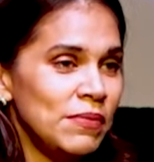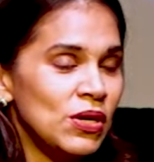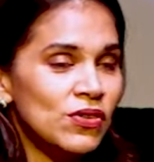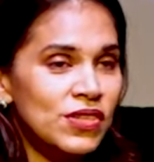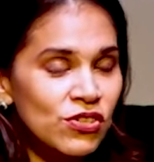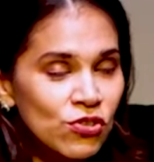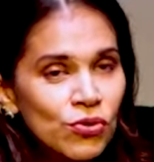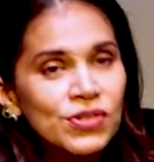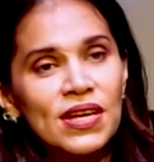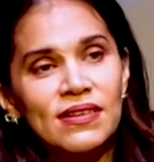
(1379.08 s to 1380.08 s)
Because he
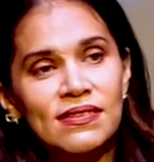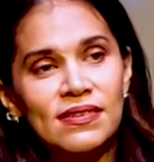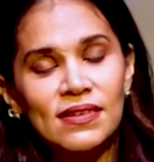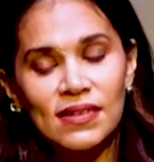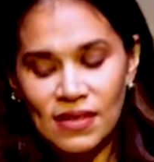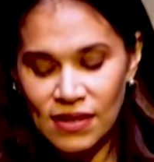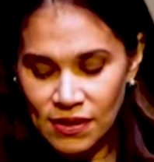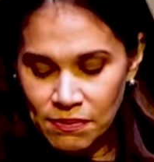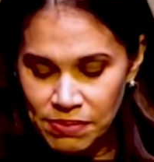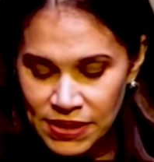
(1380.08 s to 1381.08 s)
shows us a
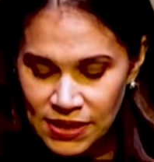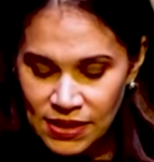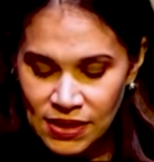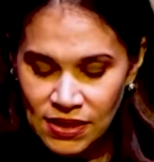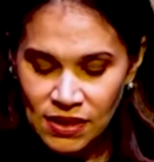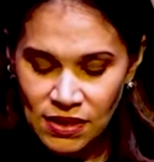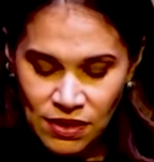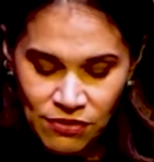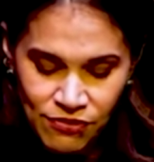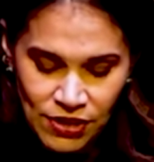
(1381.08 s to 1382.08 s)
completely
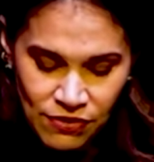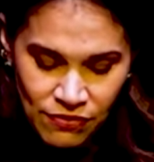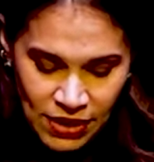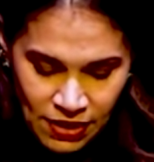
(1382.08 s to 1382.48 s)
different